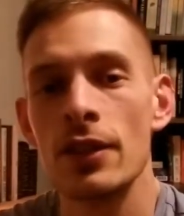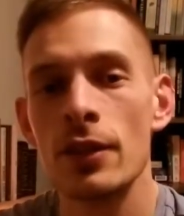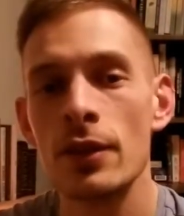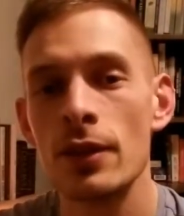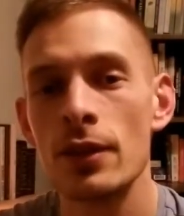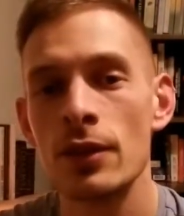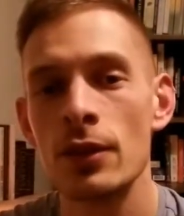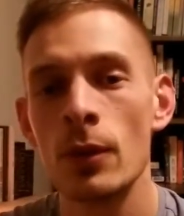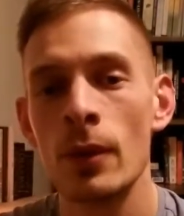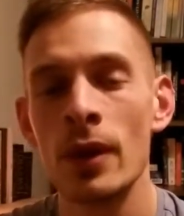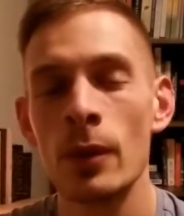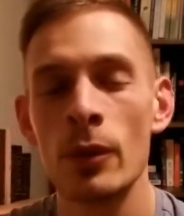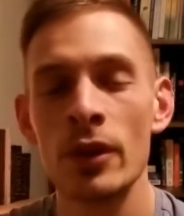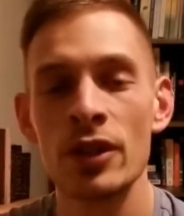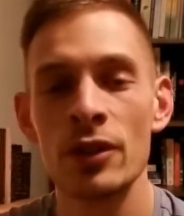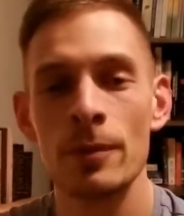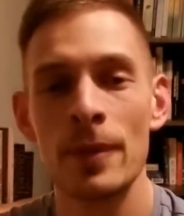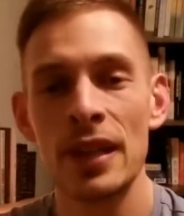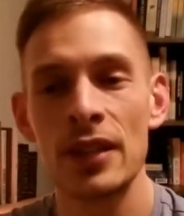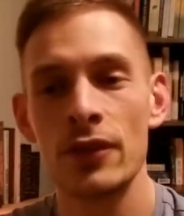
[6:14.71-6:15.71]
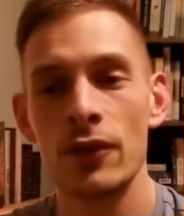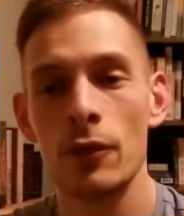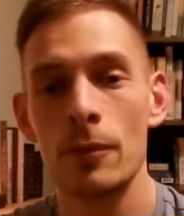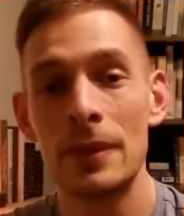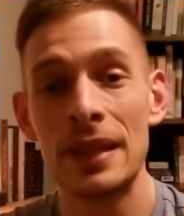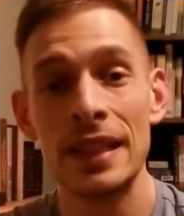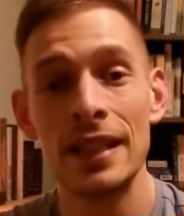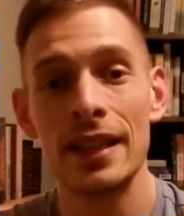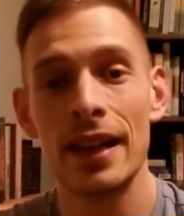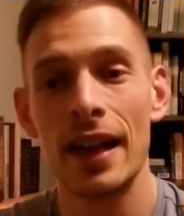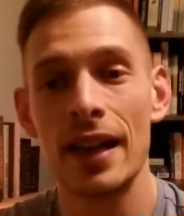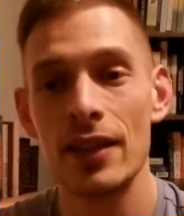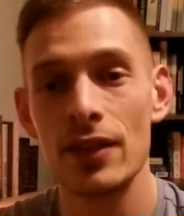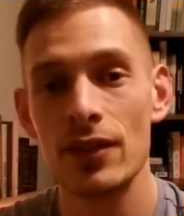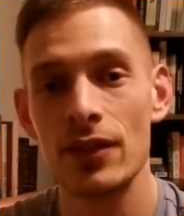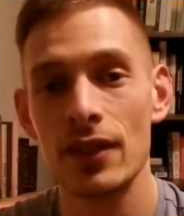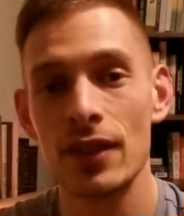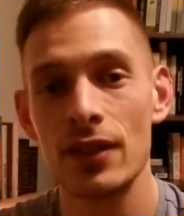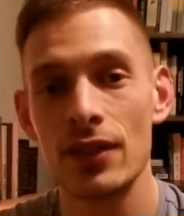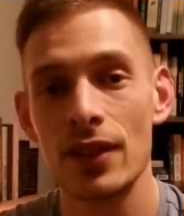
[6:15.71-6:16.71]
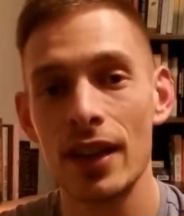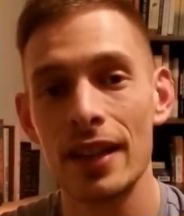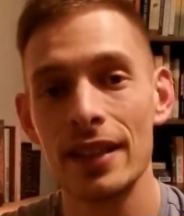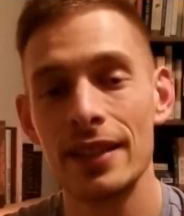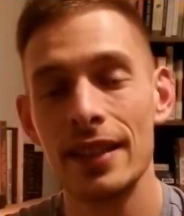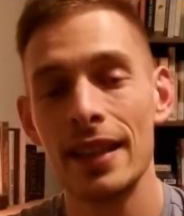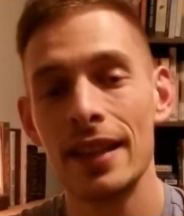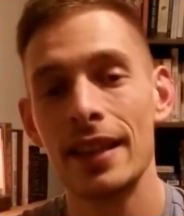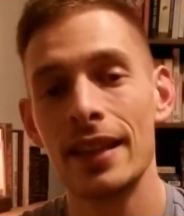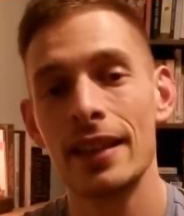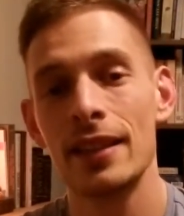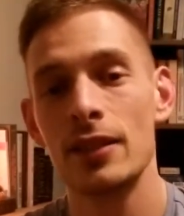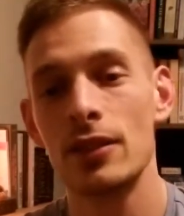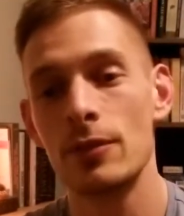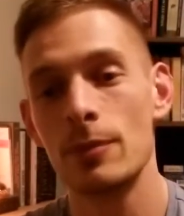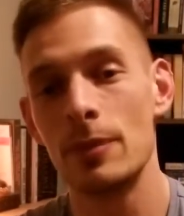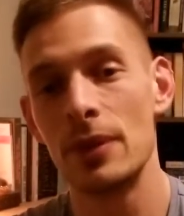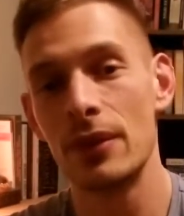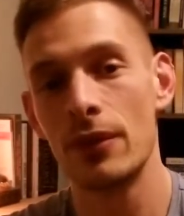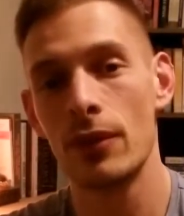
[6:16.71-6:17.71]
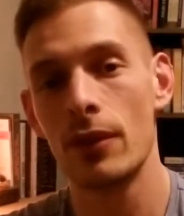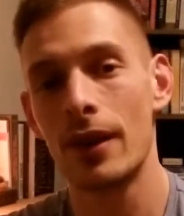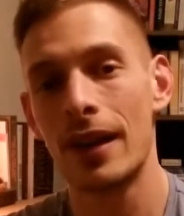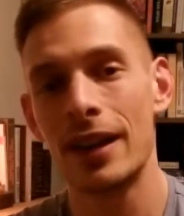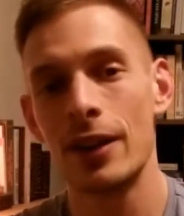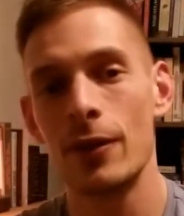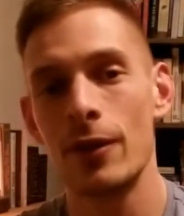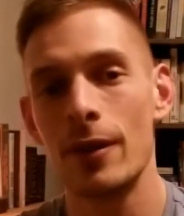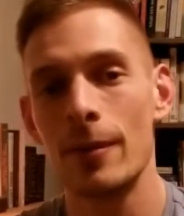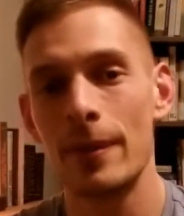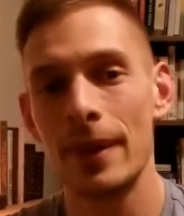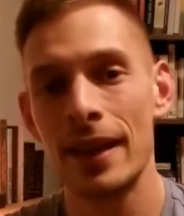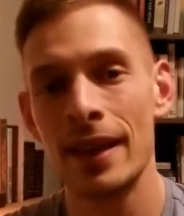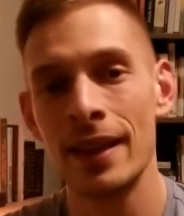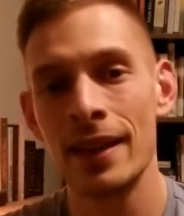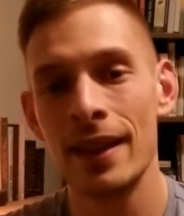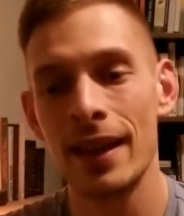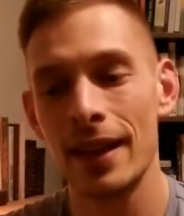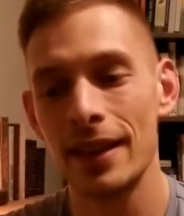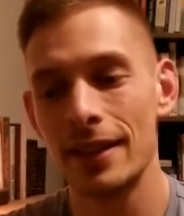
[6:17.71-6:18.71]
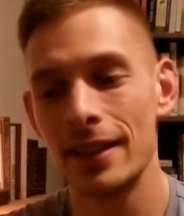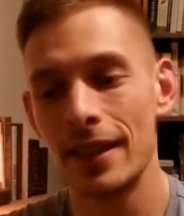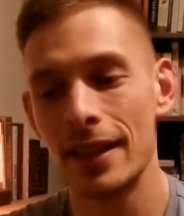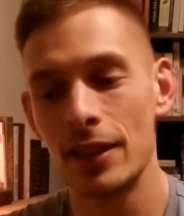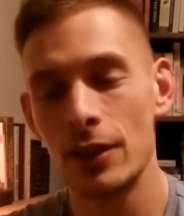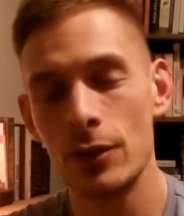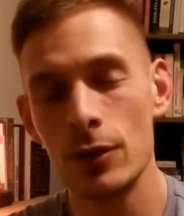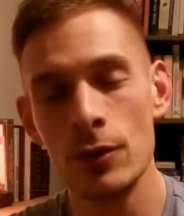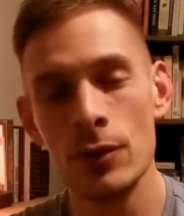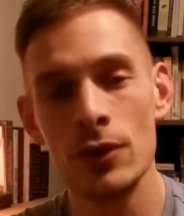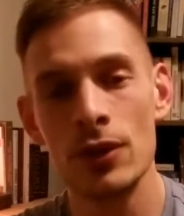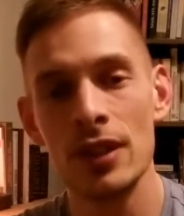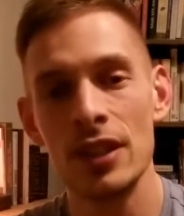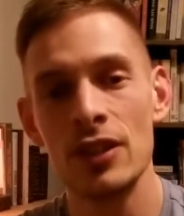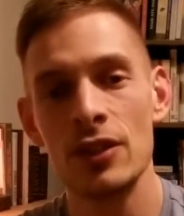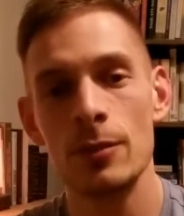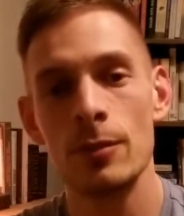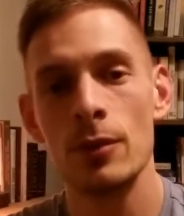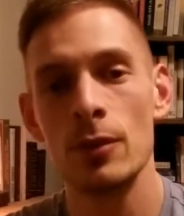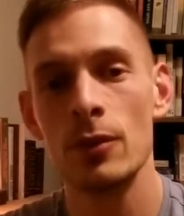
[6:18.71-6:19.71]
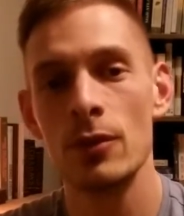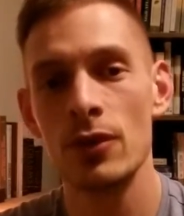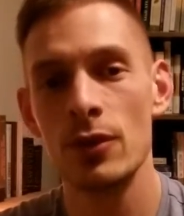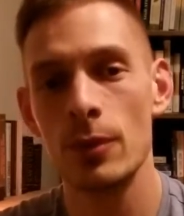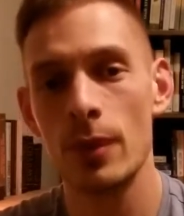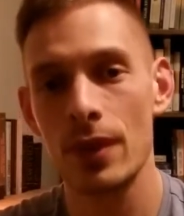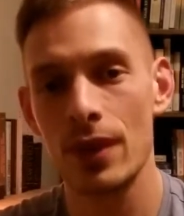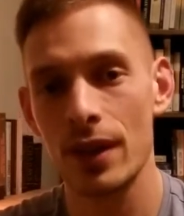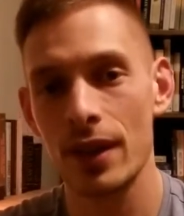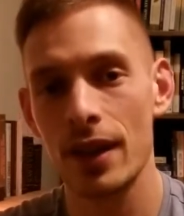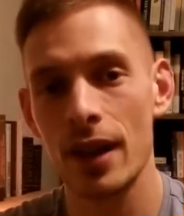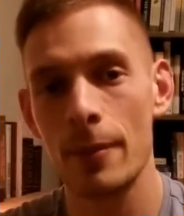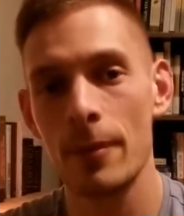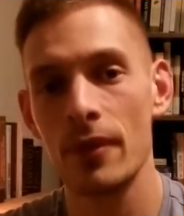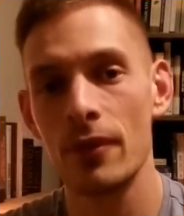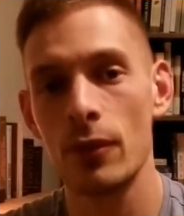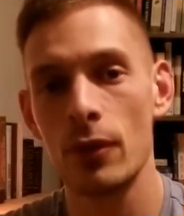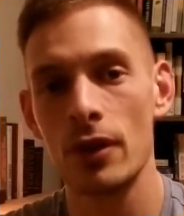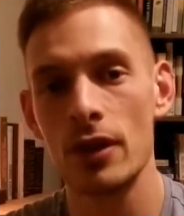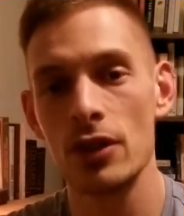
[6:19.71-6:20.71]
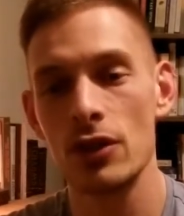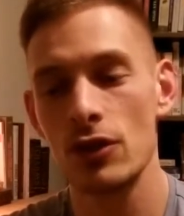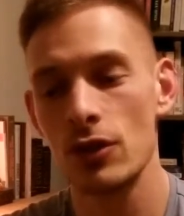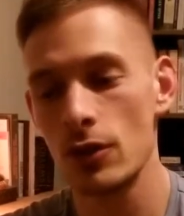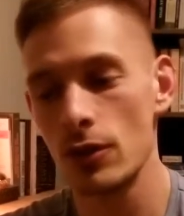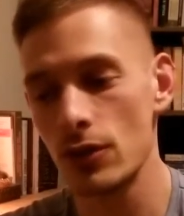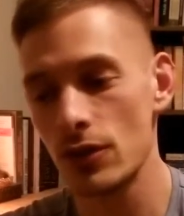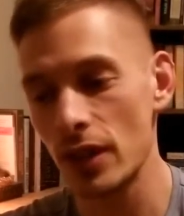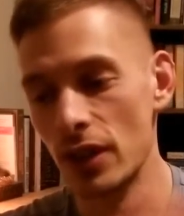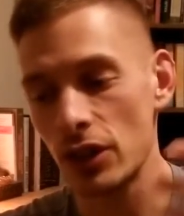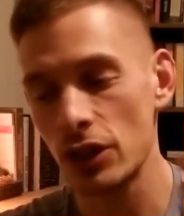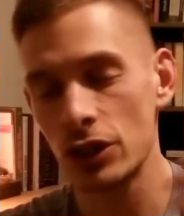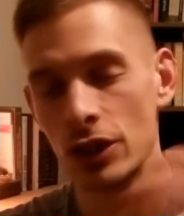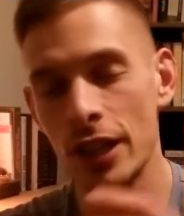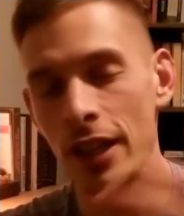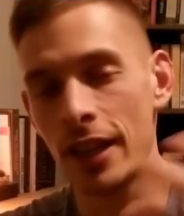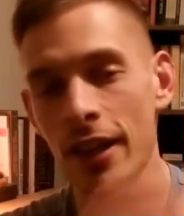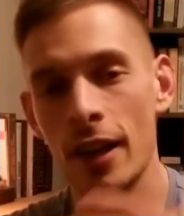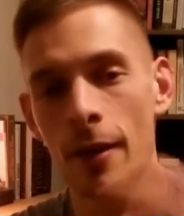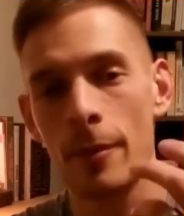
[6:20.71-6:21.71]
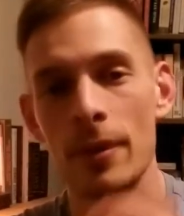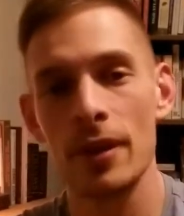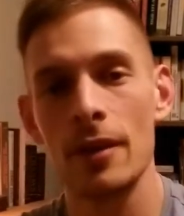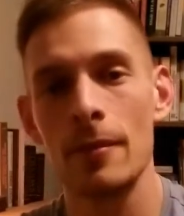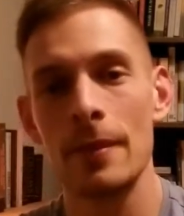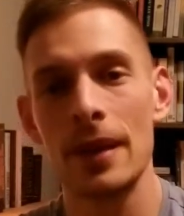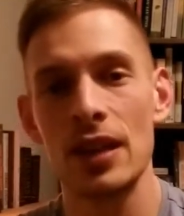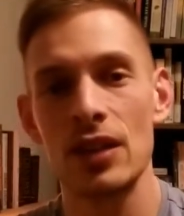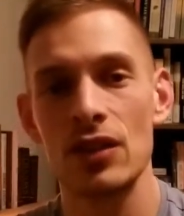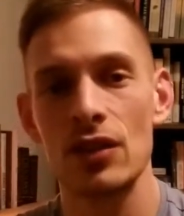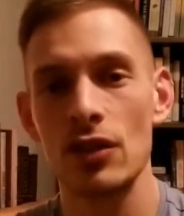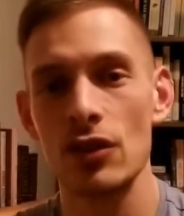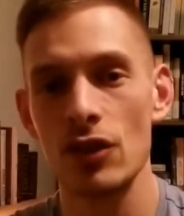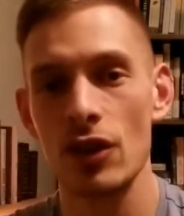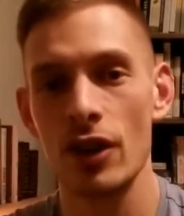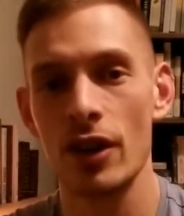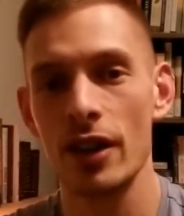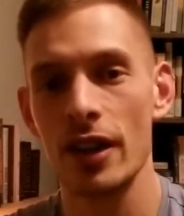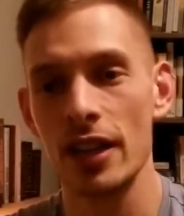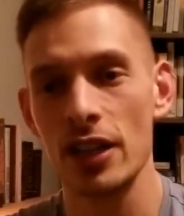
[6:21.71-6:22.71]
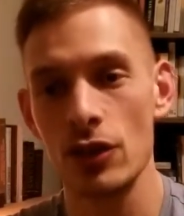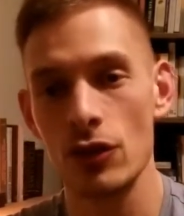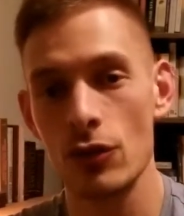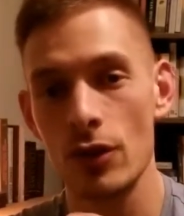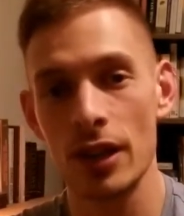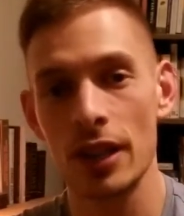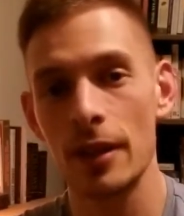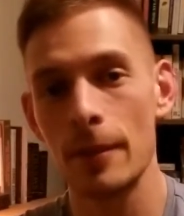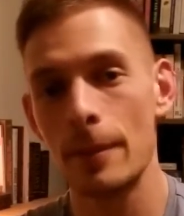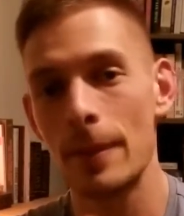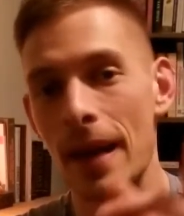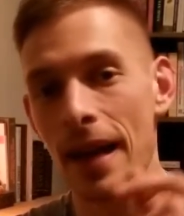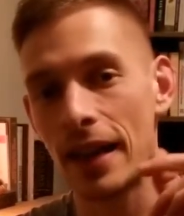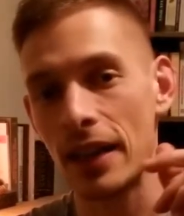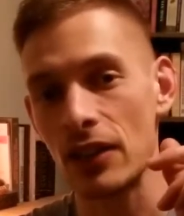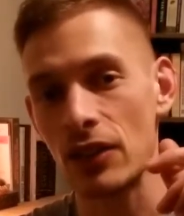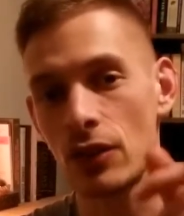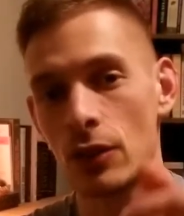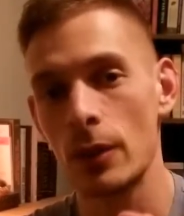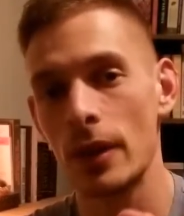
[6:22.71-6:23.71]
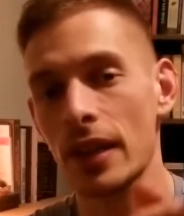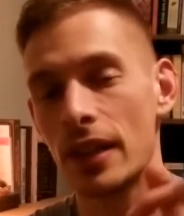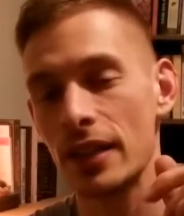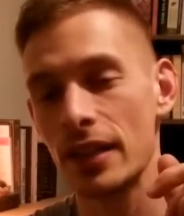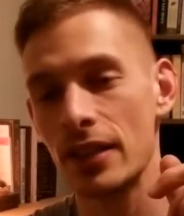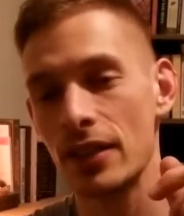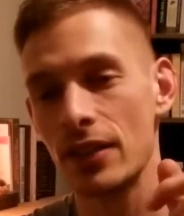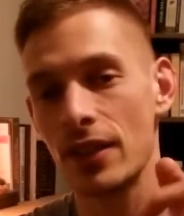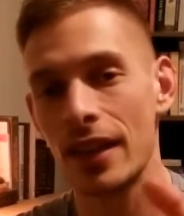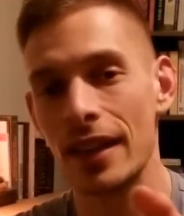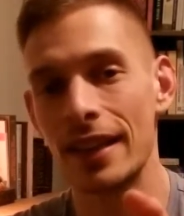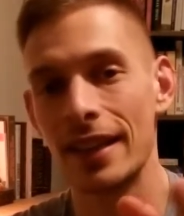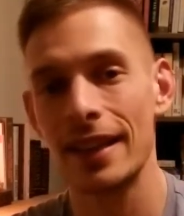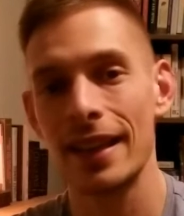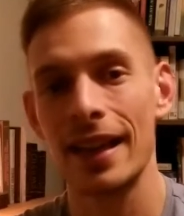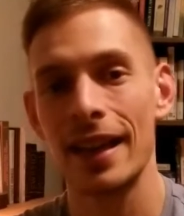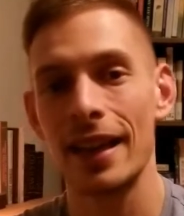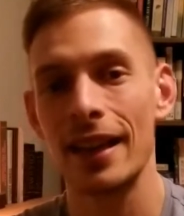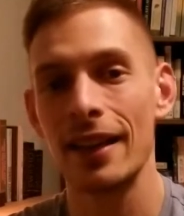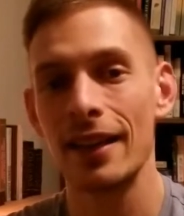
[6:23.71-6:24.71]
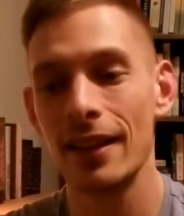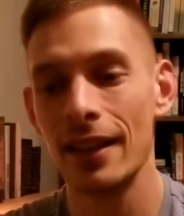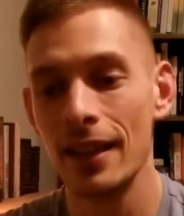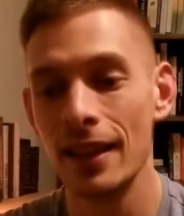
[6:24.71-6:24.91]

So what works best for me, guys, is I take it before I go to bed. I take 2 teaspoons with a cup of orange juice. I shake it up in a mason jar and I drink it back as quickly as I can.